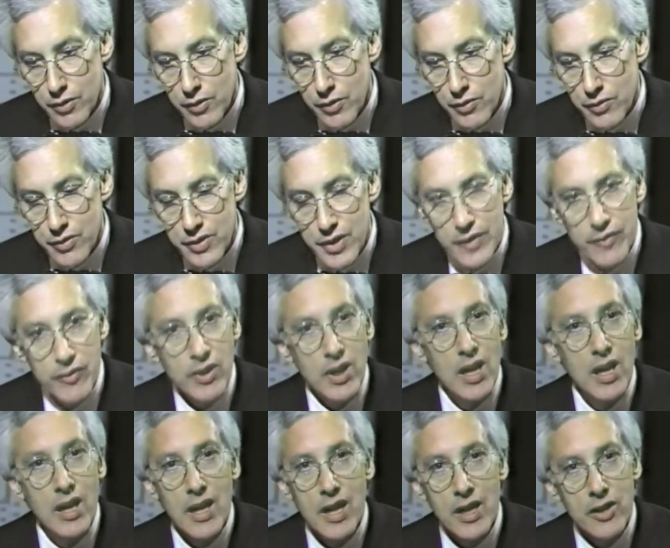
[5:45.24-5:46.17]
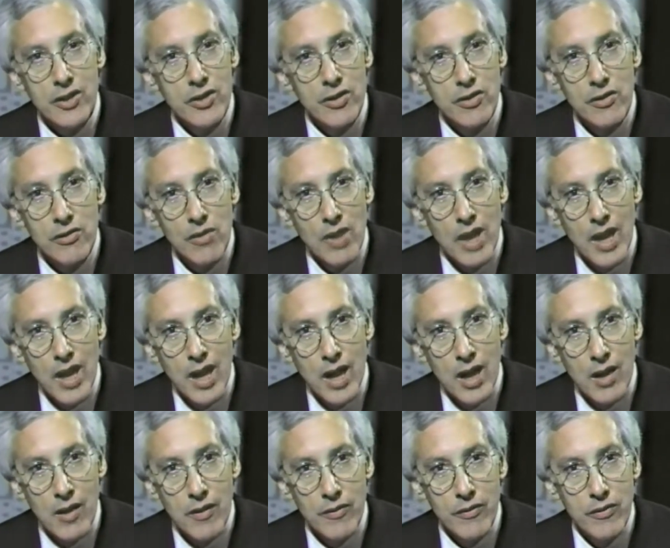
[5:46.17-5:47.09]
use every connection you
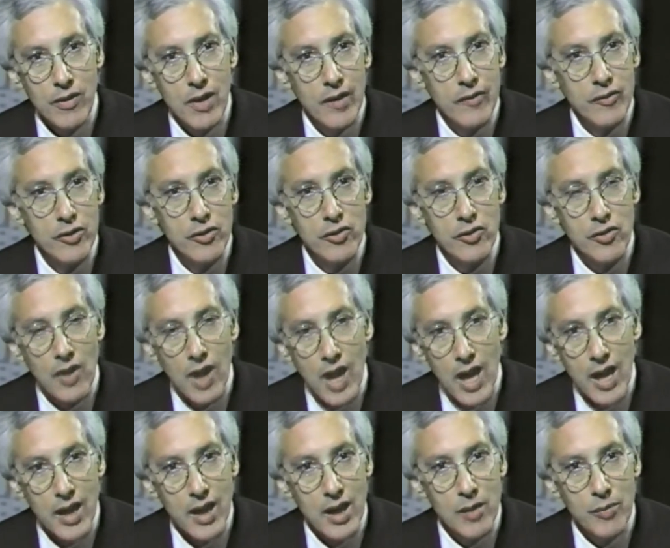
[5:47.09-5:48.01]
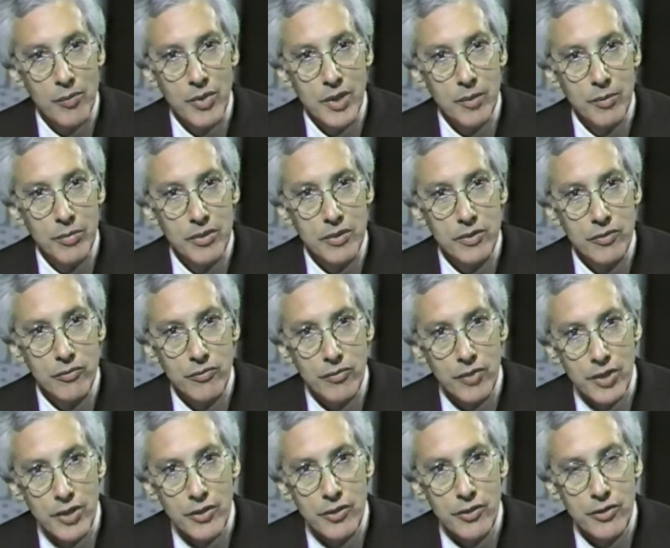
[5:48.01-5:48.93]
have. You have to try to get people to
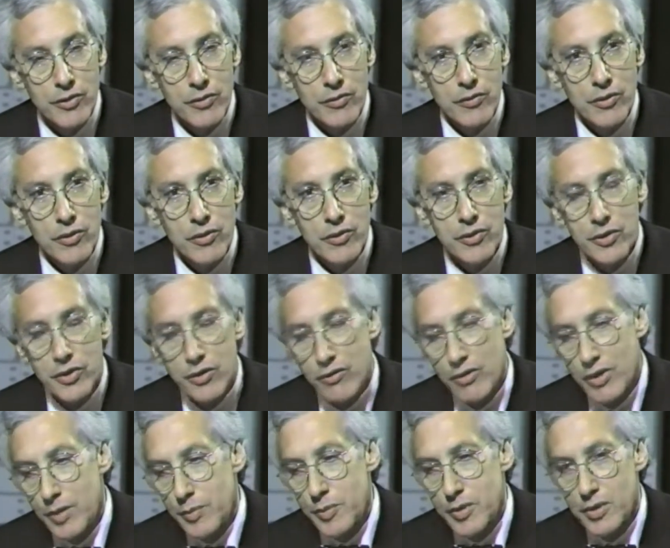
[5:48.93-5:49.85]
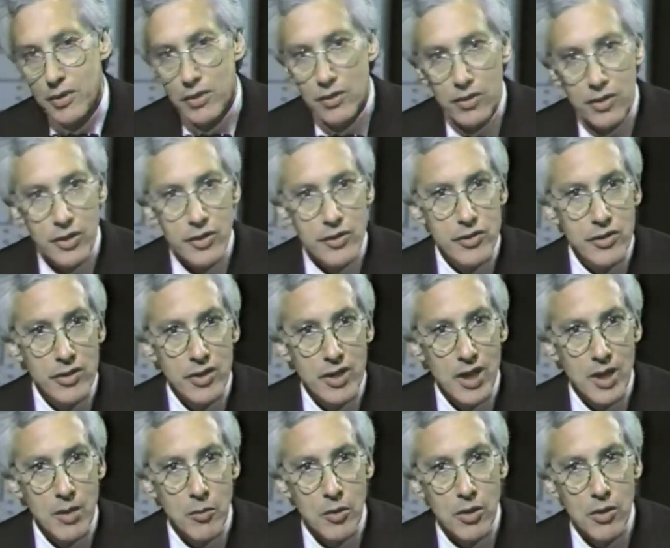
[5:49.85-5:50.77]
read your scripts, look at
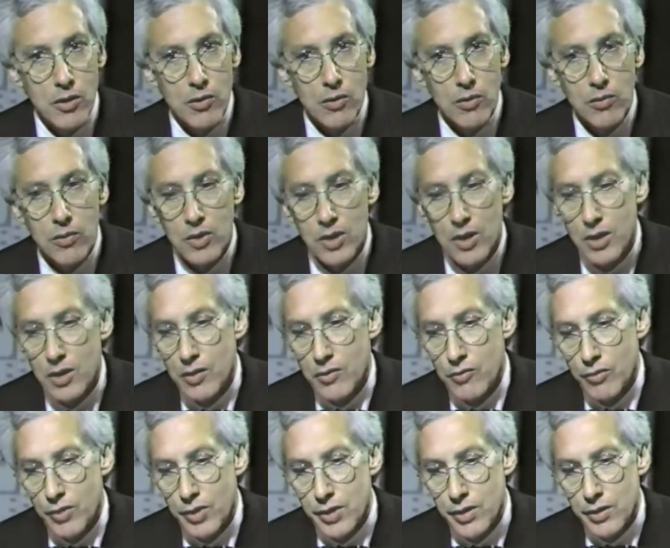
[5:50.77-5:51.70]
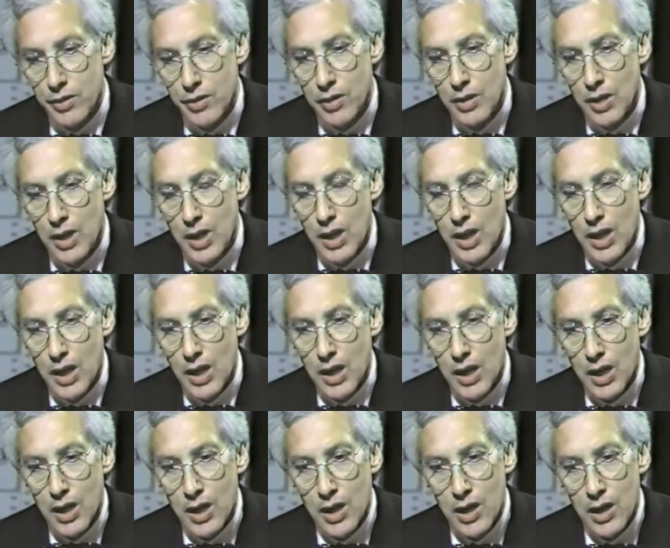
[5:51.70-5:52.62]
your demo reel,
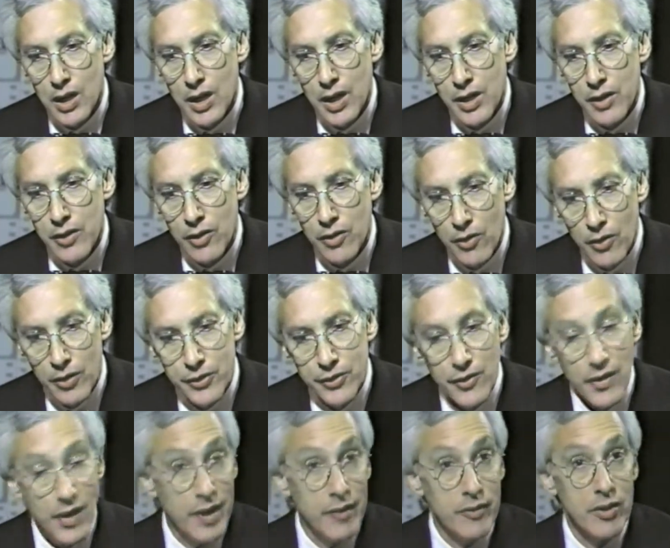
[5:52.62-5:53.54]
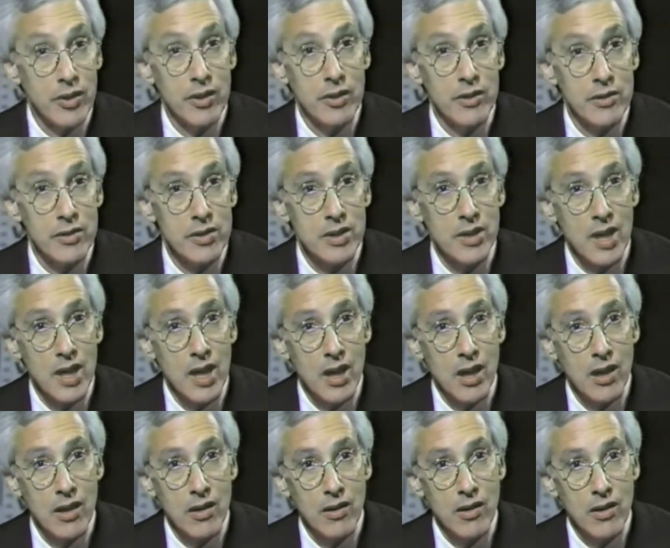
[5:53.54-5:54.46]
and you also have to
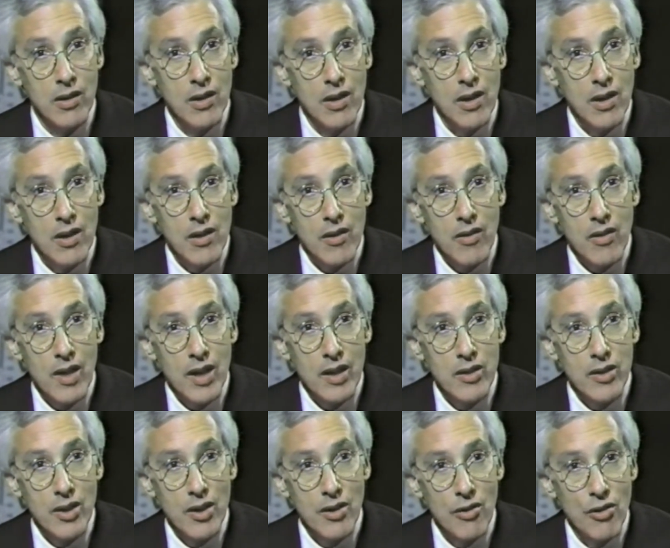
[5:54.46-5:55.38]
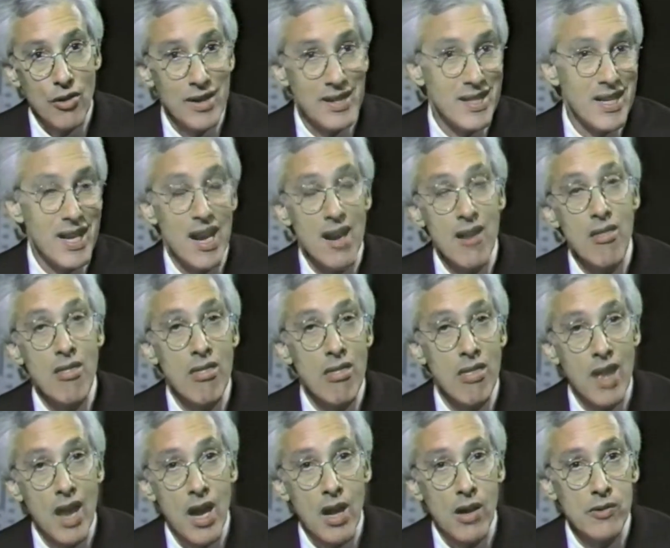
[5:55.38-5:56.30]
understand that there are
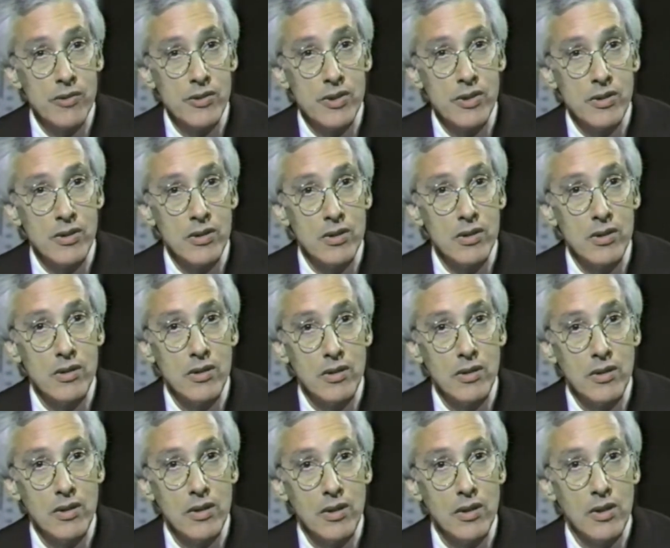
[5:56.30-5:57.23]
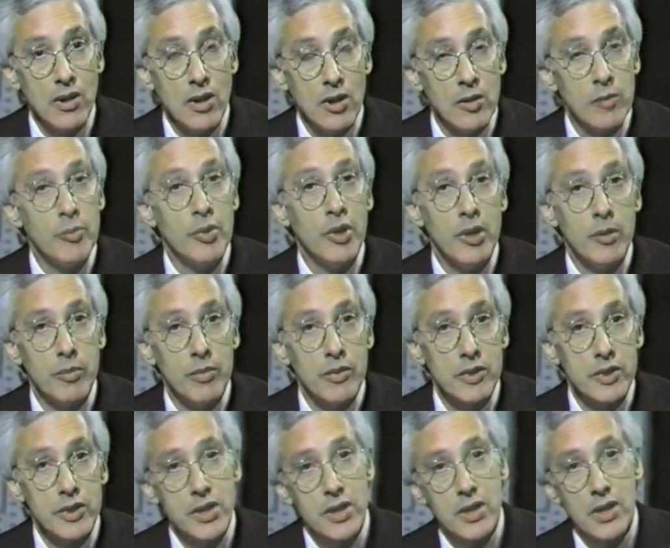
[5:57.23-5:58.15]
10,000 young
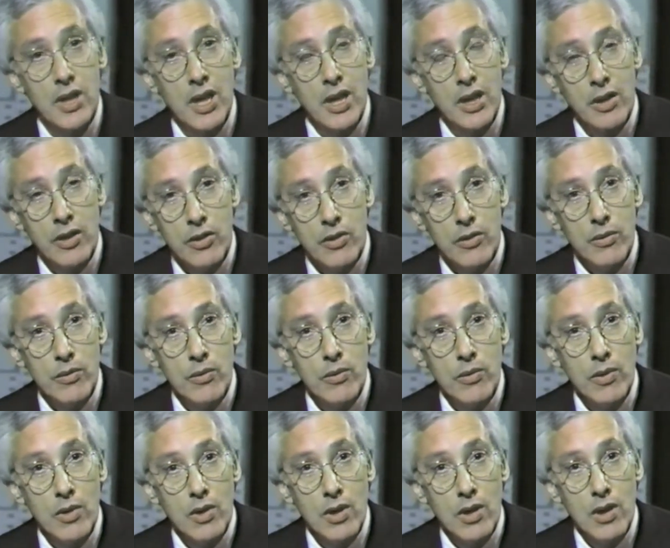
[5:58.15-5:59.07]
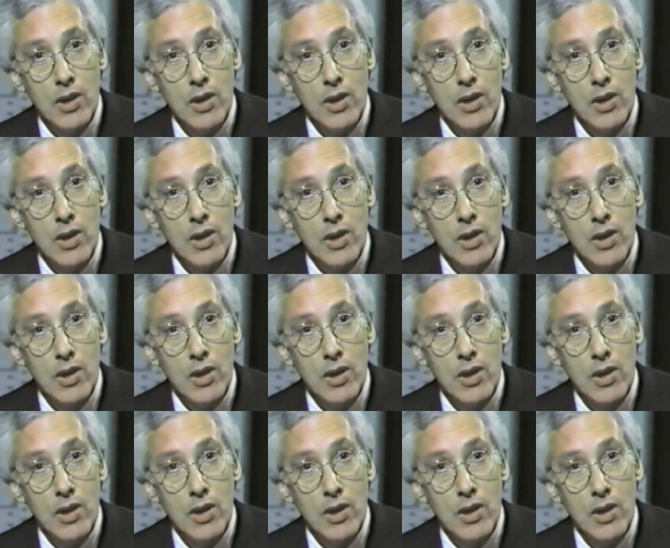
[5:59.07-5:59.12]
people just like you